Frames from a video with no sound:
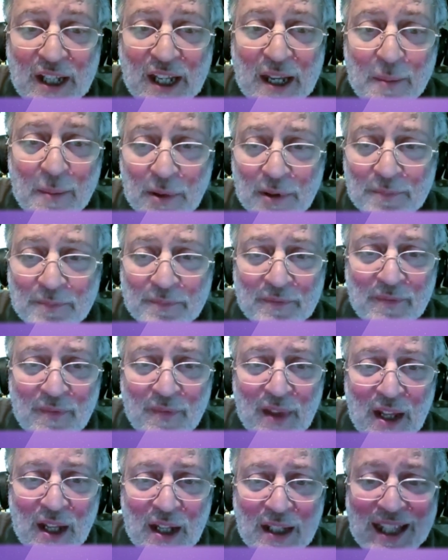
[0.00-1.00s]
Campbell,
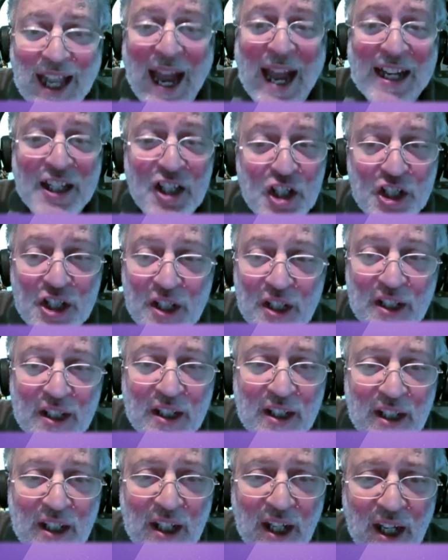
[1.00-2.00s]
Latch,
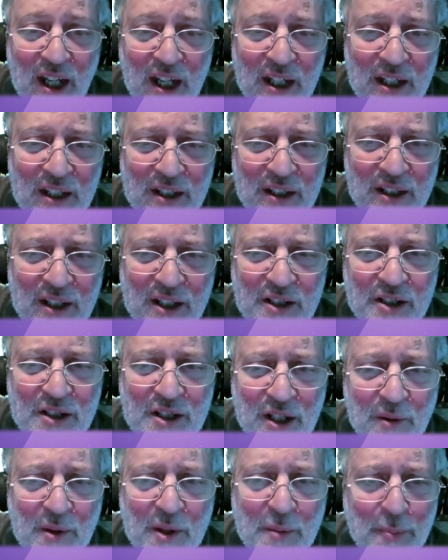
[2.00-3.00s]
These are
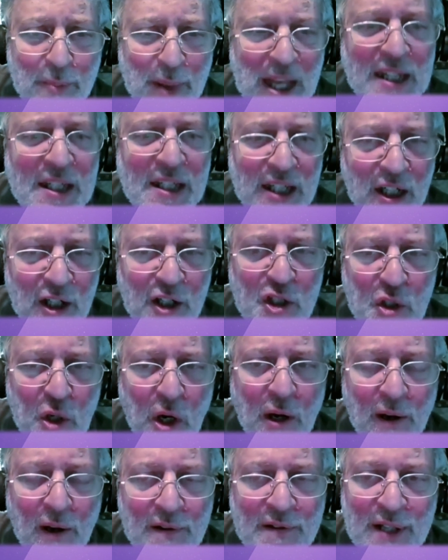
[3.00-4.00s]
some of the best
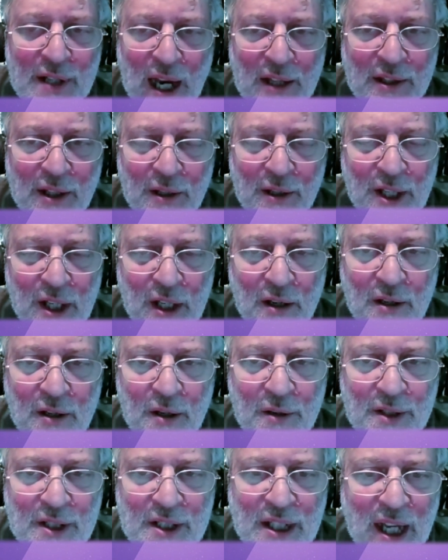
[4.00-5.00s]
singer-songwriters out there. They don't
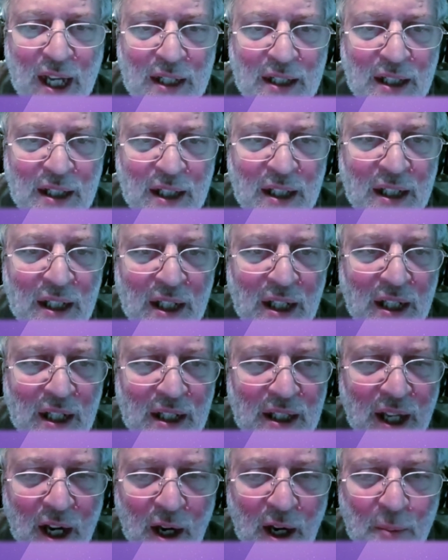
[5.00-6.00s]
always get the
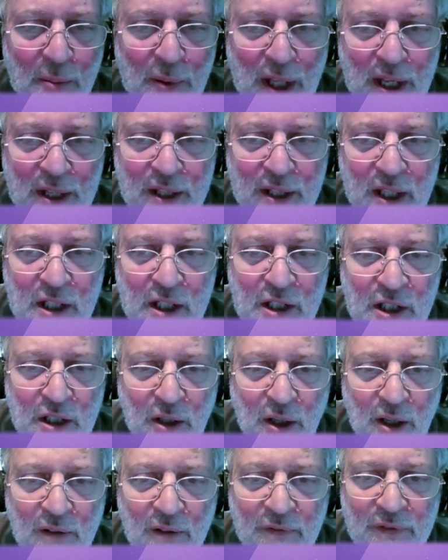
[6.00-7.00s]
airplay they
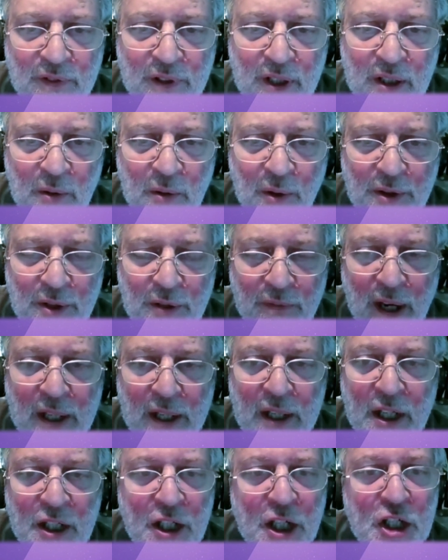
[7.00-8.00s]
deserve or the
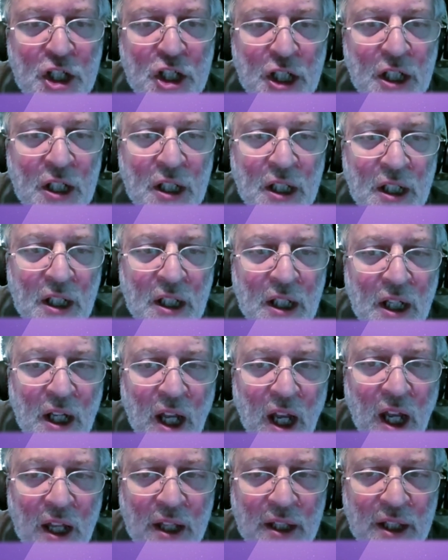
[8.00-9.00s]
recognition
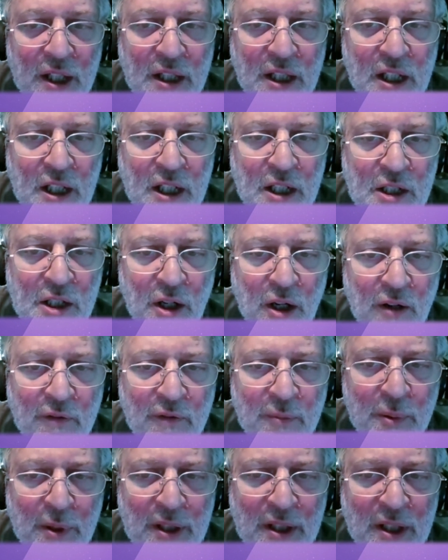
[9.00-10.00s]
that they
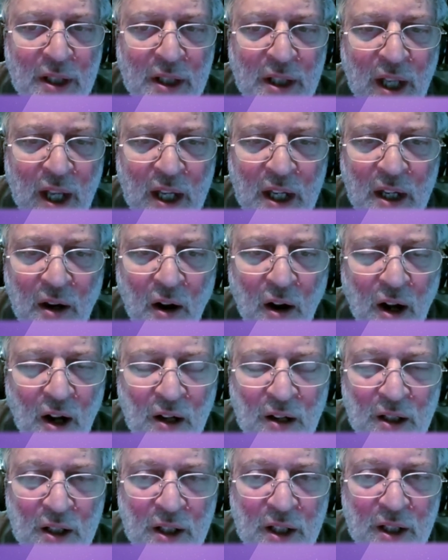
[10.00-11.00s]
deserve, but they
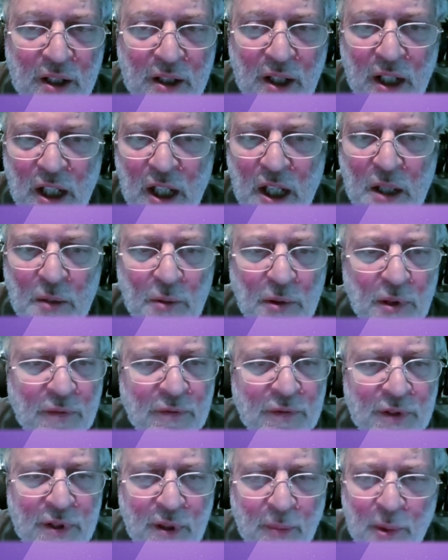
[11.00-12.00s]
are the equal
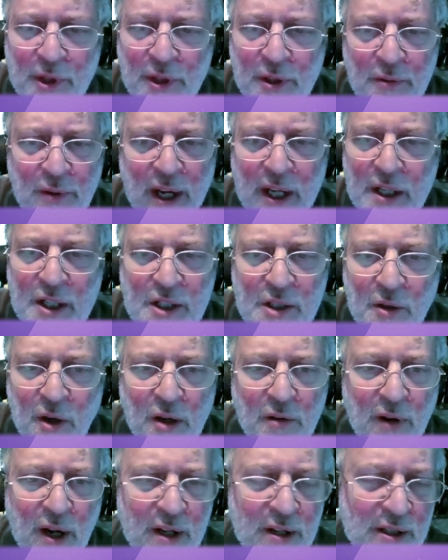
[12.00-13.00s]
of some of the greatest
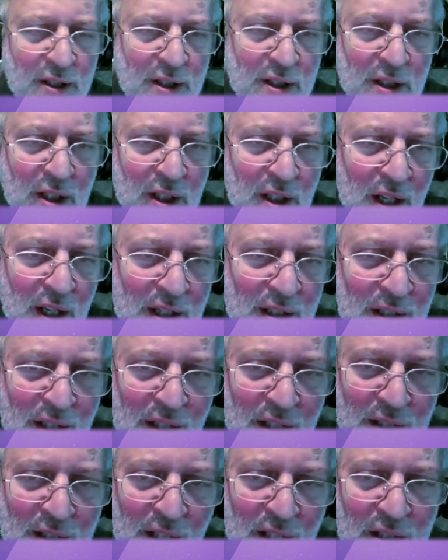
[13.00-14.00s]
songwriters
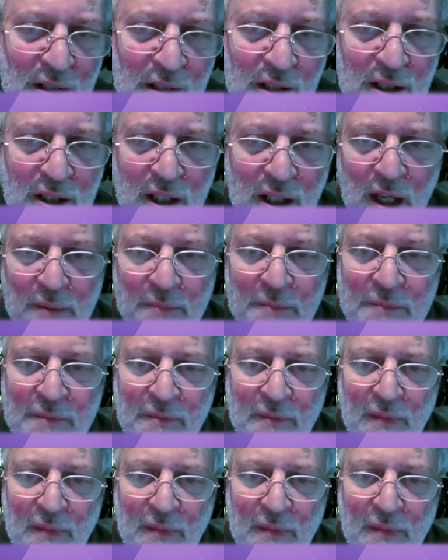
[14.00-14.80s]
that you could name.